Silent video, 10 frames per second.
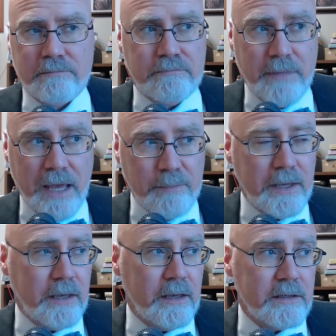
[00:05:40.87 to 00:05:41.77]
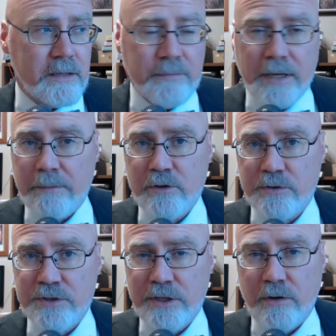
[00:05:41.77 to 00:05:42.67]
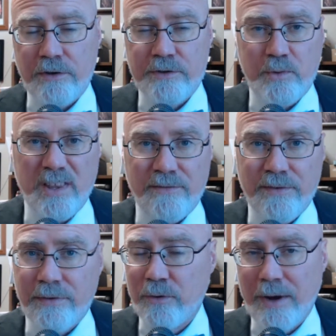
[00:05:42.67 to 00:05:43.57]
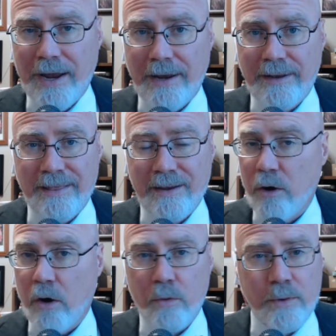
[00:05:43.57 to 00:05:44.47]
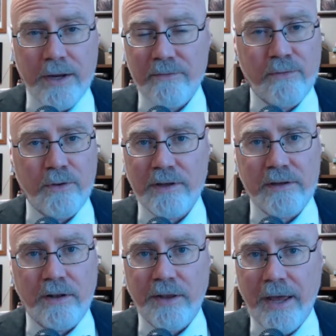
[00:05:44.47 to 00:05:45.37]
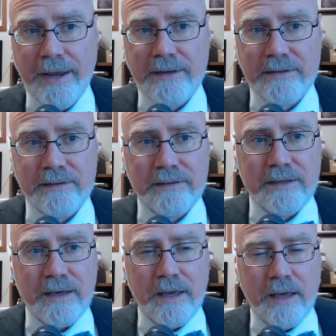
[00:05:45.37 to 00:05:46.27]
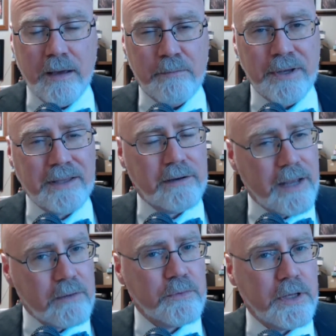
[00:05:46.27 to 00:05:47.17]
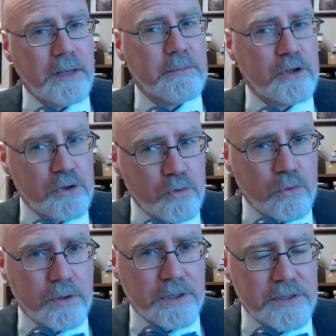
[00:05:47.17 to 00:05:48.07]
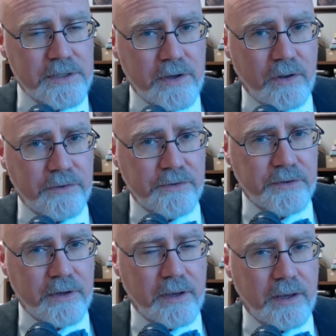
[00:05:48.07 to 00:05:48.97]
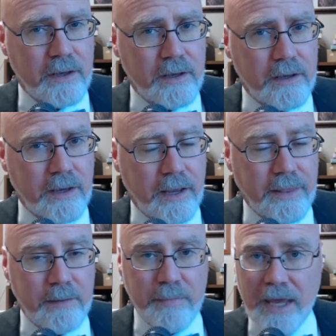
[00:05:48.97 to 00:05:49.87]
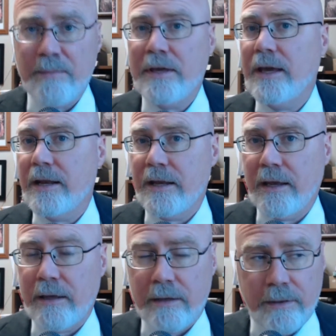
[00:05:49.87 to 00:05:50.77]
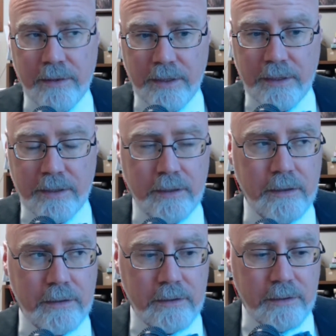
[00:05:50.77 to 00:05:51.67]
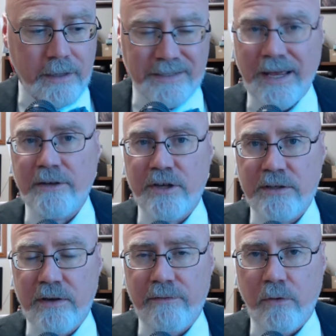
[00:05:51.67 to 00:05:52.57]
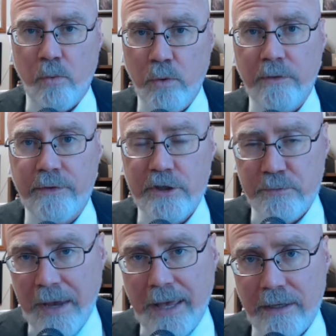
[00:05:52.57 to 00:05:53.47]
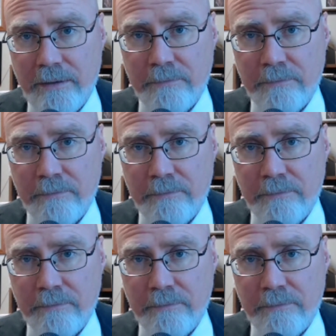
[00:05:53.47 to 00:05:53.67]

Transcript: Maybe sometimes you'll see girls who are in the 5th grade and they're already at full adult height, but they're not really mature as adults, and they may be getting the attentions of wolfish men.